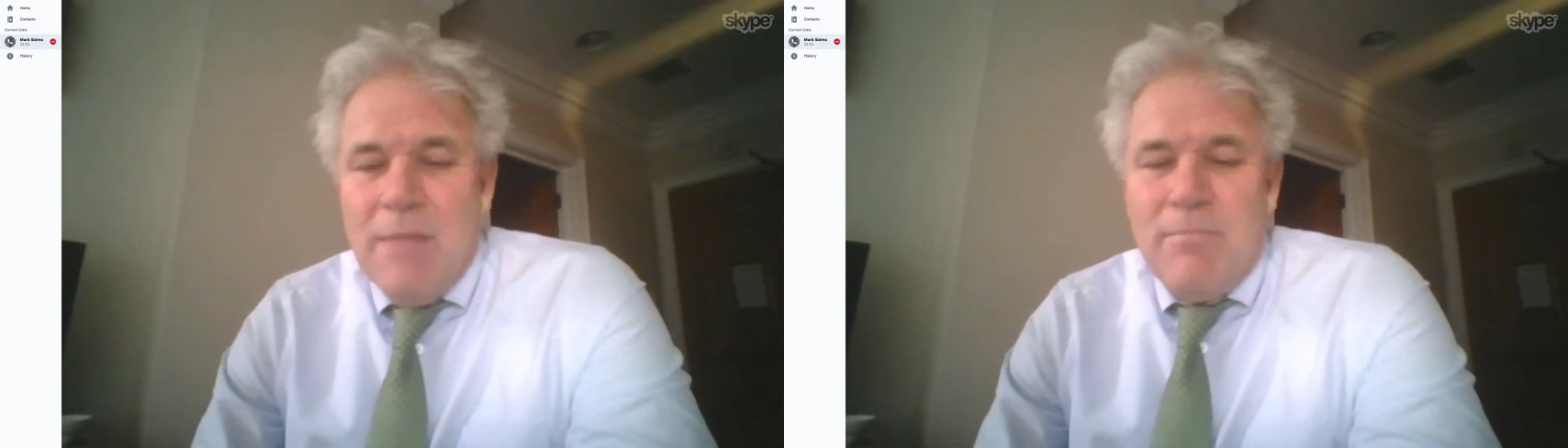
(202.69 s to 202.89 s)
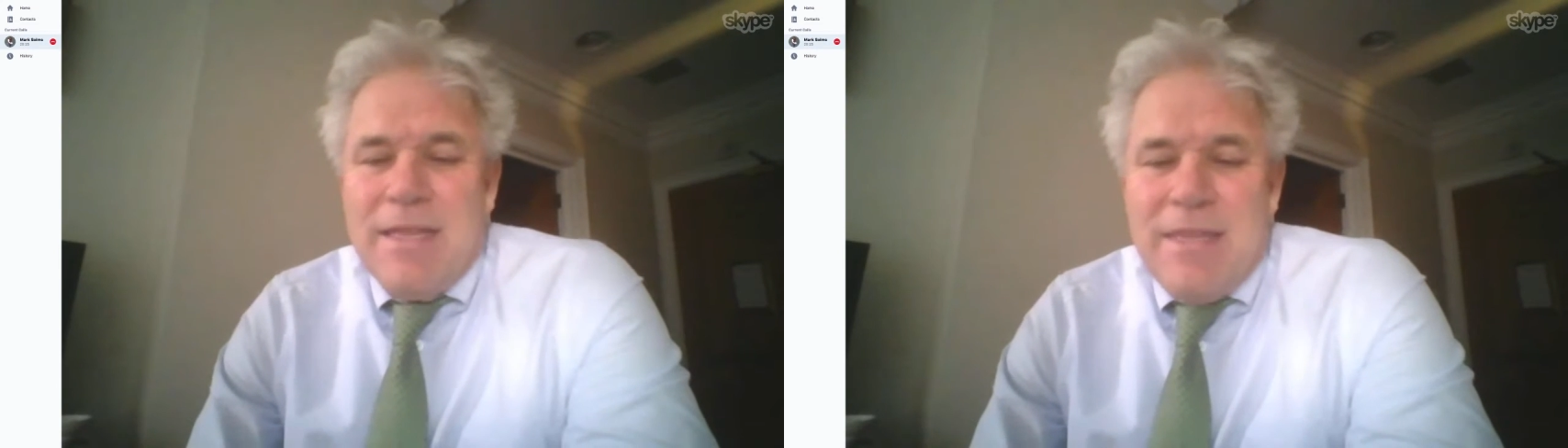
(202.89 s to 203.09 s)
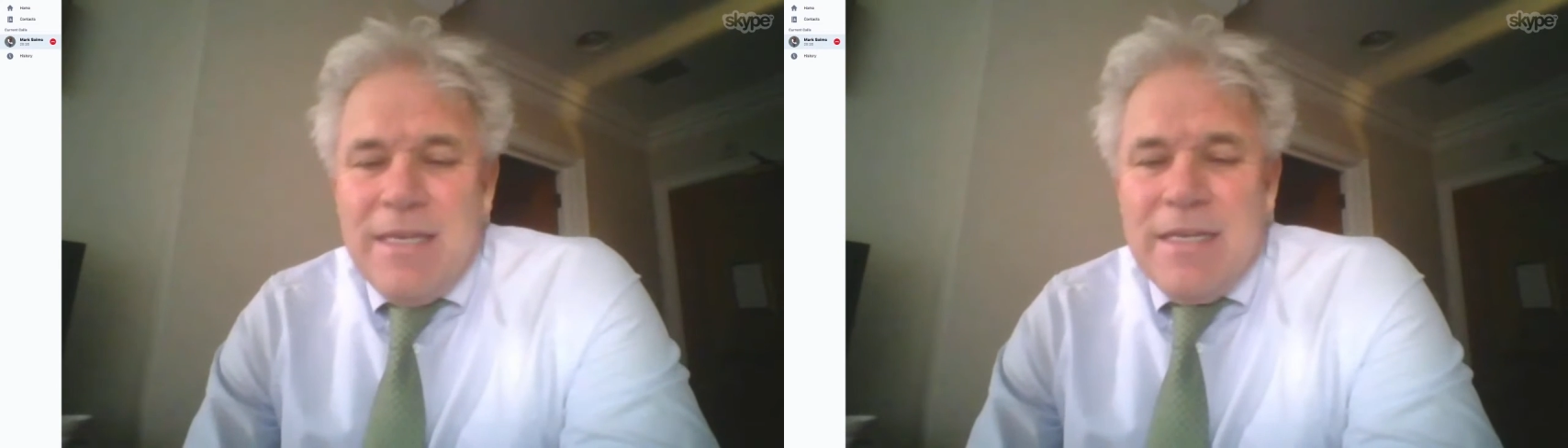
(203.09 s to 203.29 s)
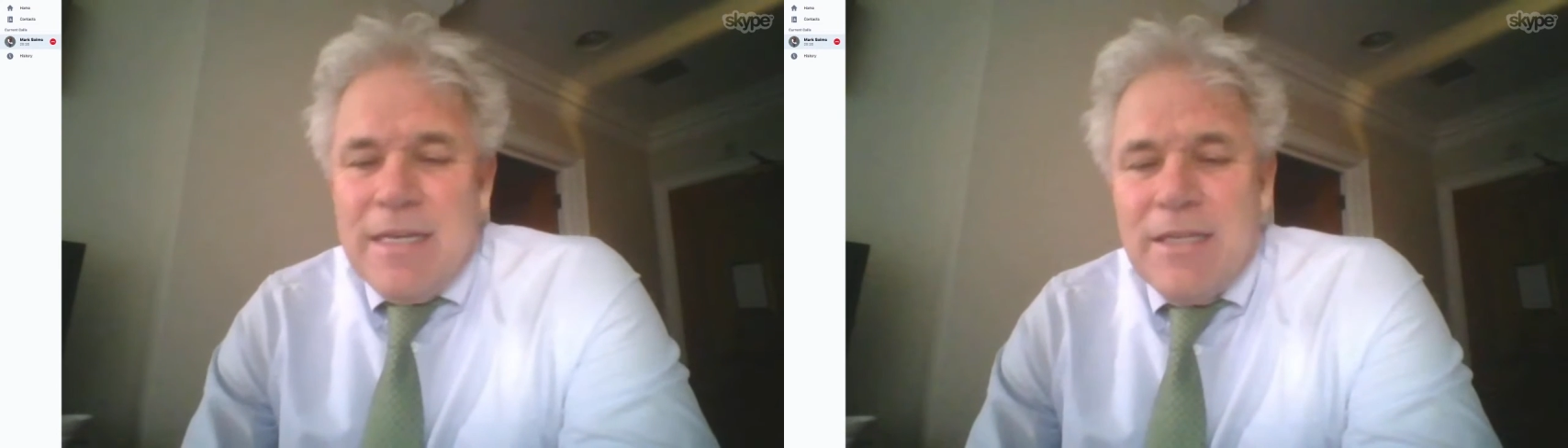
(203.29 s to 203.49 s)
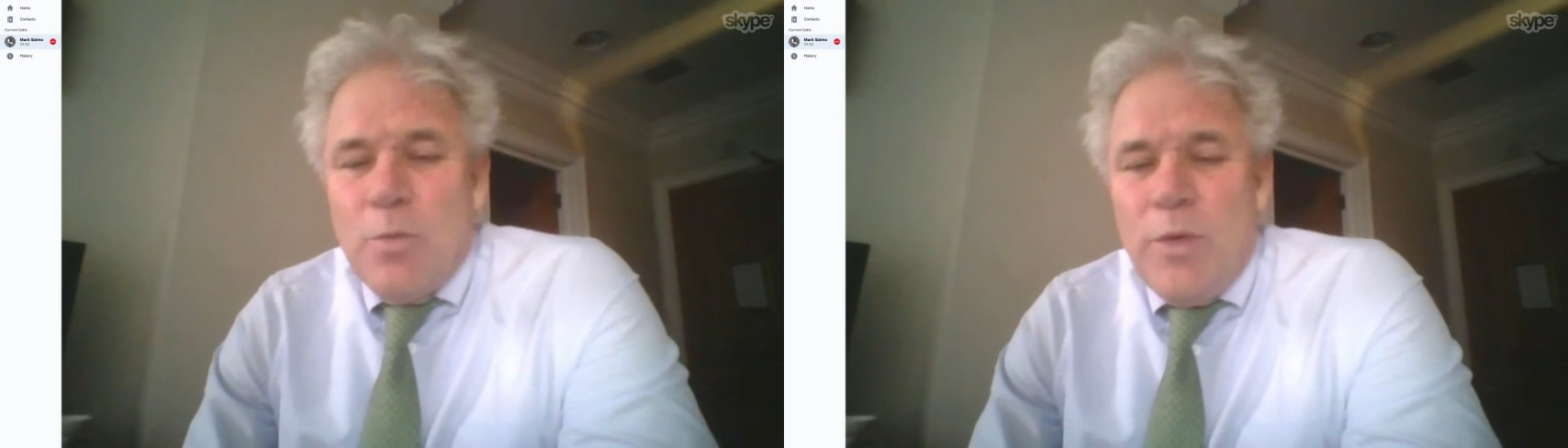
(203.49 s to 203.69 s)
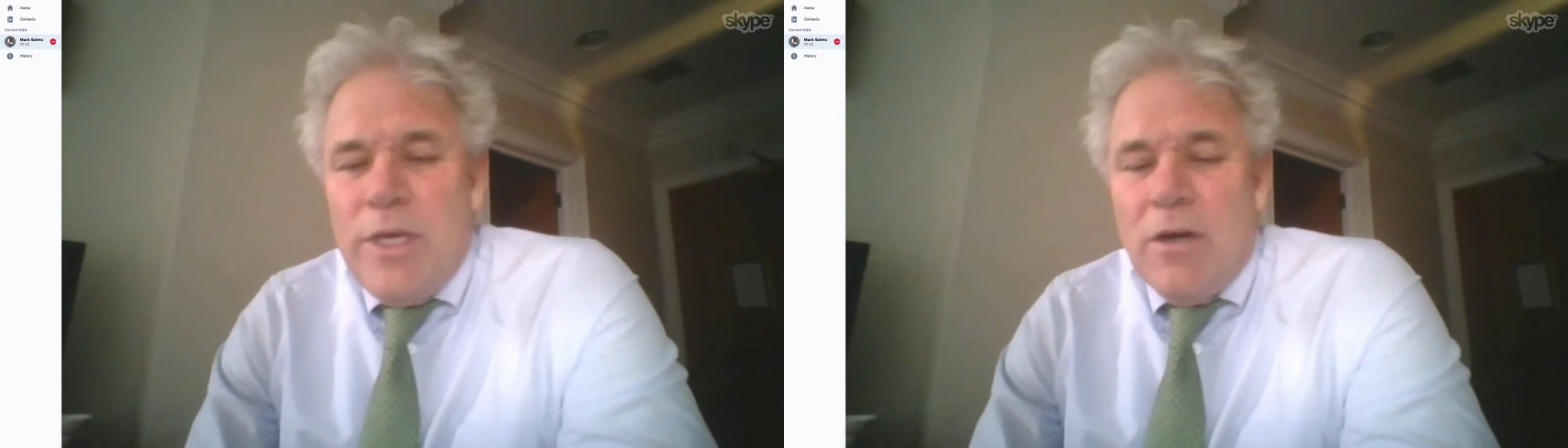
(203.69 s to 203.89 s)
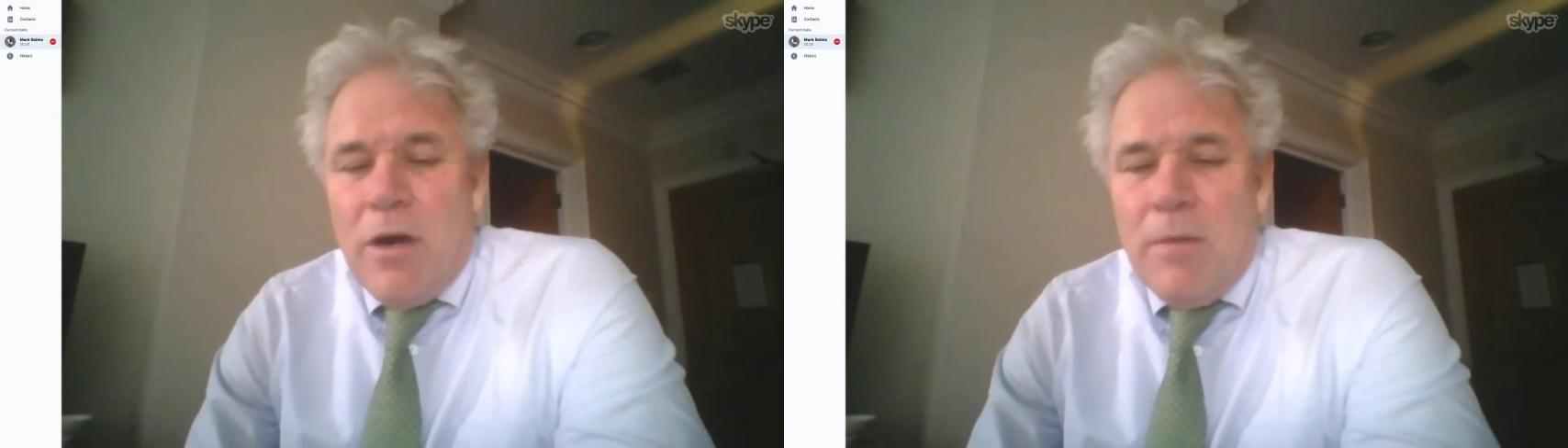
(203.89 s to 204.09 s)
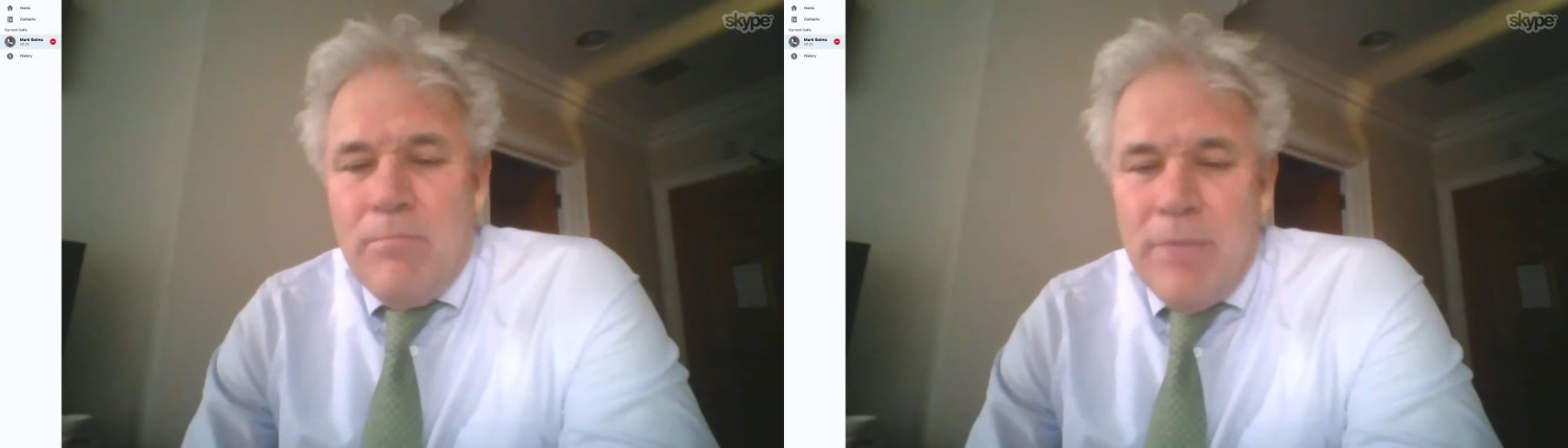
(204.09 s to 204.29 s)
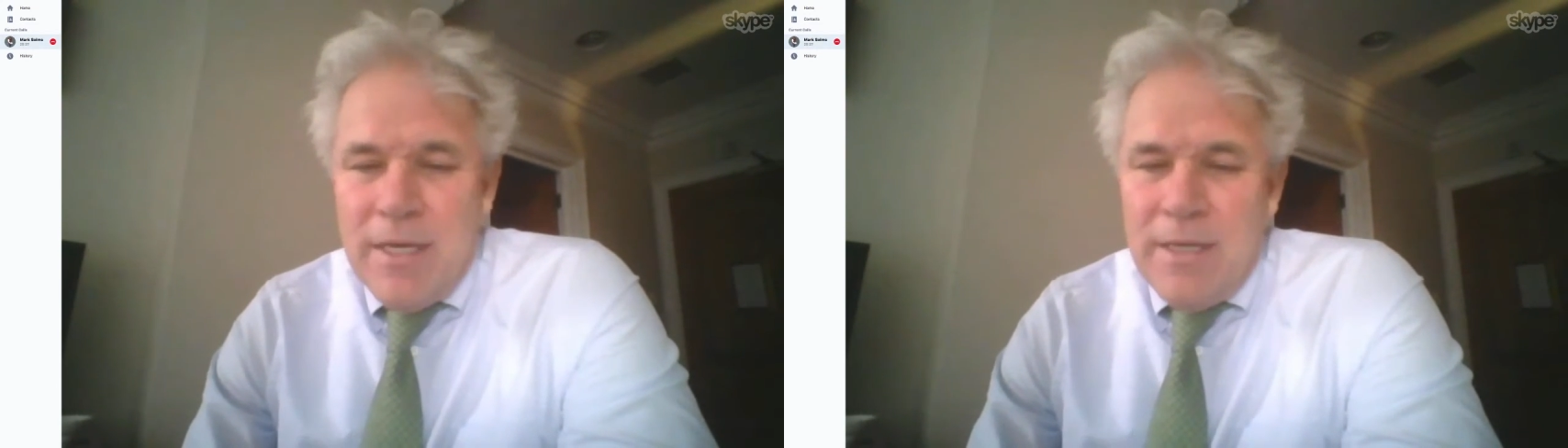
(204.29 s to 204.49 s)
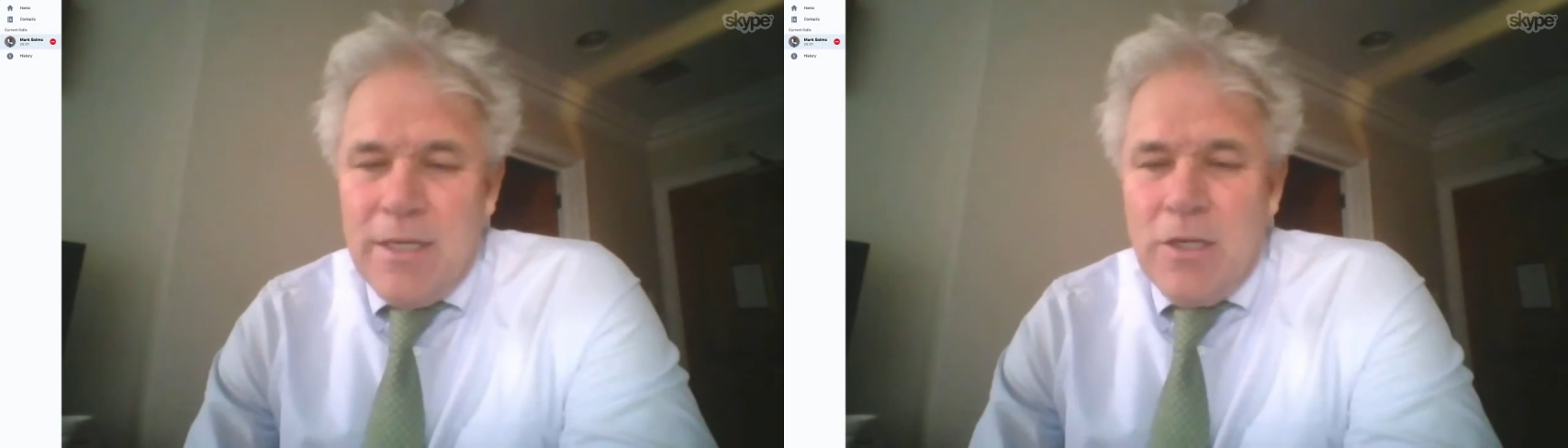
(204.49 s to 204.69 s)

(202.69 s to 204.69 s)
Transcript: by thinking that we are merely